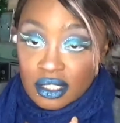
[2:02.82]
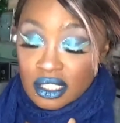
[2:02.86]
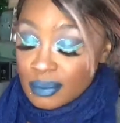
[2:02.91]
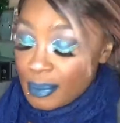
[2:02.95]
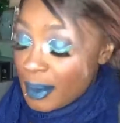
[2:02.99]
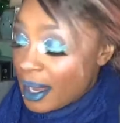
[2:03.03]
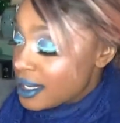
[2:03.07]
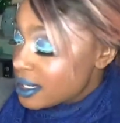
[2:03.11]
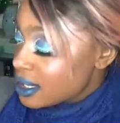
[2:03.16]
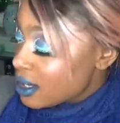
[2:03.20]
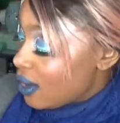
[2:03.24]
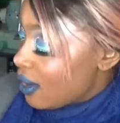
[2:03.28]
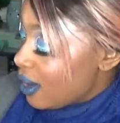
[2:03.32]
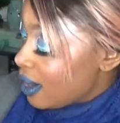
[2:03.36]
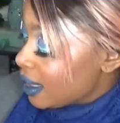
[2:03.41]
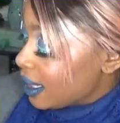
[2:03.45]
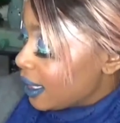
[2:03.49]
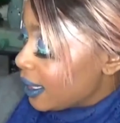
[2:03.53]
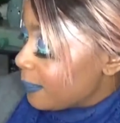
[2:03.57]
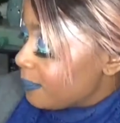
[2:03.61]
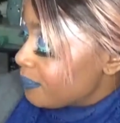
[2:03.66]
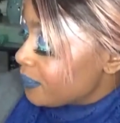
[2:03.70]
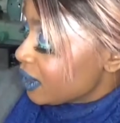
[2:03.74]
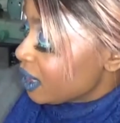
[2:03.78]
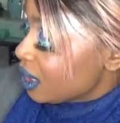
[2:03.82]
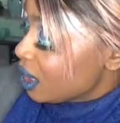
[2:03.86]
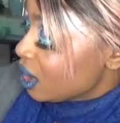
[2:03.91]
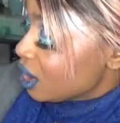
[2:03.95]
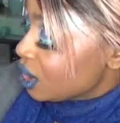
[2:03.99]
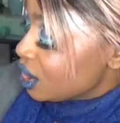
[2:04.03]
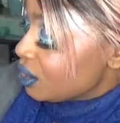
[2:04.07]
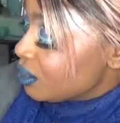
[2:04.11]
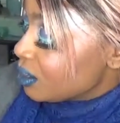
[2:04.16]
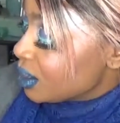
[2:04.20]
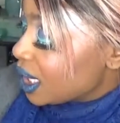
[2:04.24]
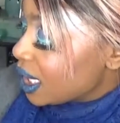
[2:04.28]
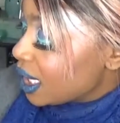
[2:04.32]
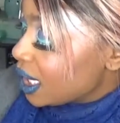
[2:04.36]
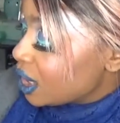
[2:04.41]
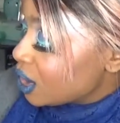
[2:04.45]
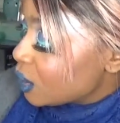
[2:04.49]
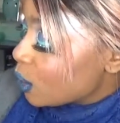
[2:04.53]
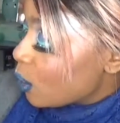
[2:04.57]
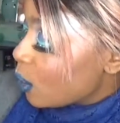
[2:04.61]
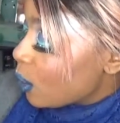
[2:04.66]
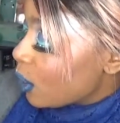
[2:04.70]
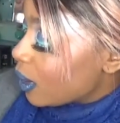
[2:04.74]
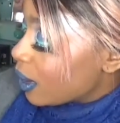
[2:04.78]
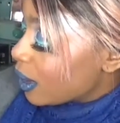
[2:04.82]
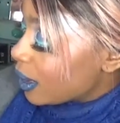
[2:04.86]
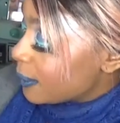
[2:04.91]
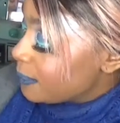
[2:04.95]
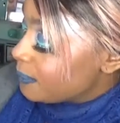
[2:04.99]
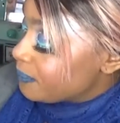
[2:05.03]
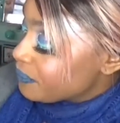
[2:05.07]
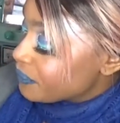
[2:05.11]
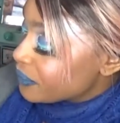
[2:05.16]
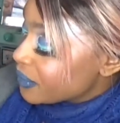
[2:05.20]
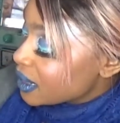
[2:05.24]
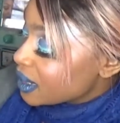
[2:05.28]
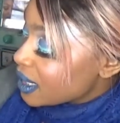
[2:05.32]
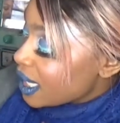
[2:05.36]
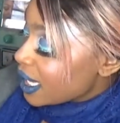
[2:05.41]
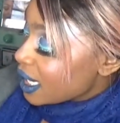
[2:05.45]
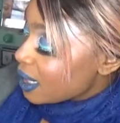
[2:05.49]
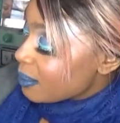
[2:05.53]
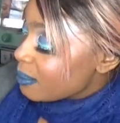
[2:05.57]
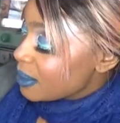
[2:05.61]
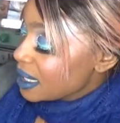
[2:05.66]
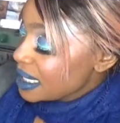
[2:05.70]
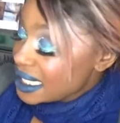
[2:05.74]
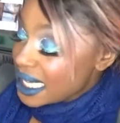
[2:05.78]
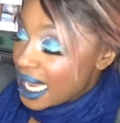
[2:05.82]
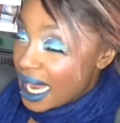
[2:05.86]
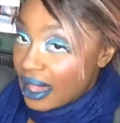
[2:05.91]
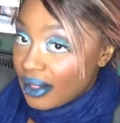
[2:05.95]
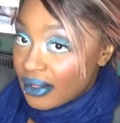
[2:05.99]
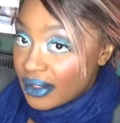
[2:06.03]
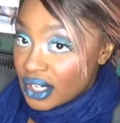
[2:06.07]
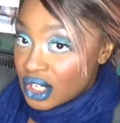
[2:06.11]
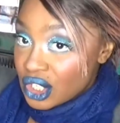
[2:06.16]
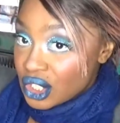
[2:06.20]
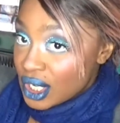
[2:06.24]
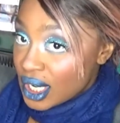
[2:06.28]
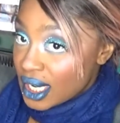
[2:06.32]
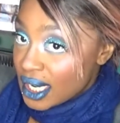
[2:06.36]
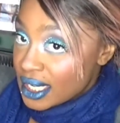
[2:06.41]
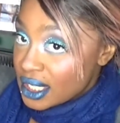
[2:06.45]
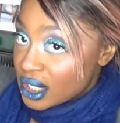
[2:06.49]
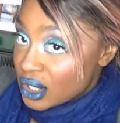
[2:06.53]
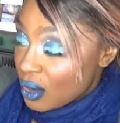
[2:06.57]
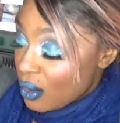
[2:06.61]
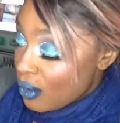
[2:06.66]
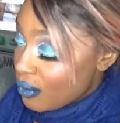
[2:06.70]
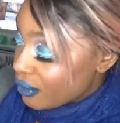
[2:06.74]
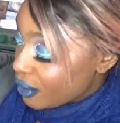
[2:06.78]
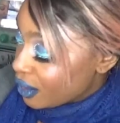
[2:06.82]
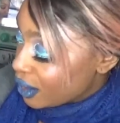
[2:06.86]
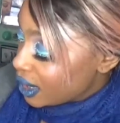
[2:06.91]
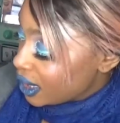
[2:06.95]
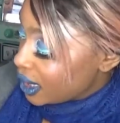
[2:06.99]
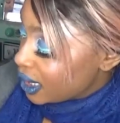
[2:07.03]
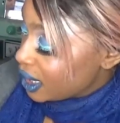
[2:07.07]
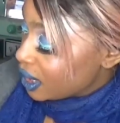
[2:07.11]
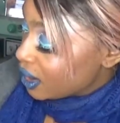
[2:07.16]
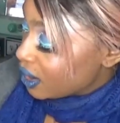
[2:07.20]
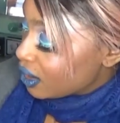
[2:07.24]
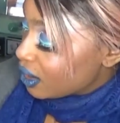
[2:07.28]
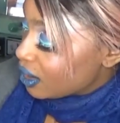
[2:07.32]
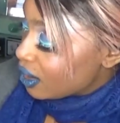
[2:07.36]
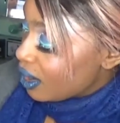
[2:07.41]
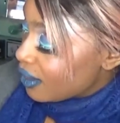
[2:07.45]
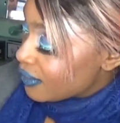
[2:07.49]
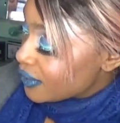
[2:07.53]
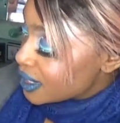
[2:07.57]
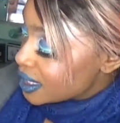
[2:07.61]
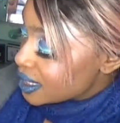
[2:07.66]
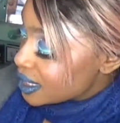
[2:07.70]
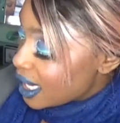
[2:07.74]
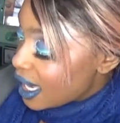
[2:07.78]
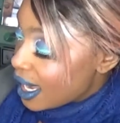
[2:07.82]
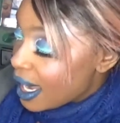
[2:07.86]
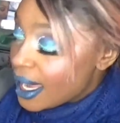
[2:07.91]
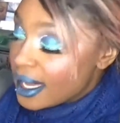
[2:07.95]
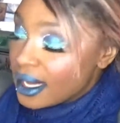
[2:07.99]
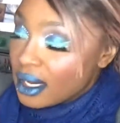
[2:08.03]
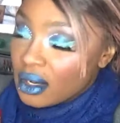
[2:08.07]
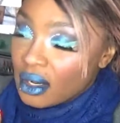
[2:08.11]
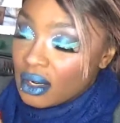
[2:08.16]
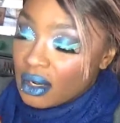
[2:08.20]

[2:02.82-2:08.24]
spent on it. You get your like metallic shades over here on the side.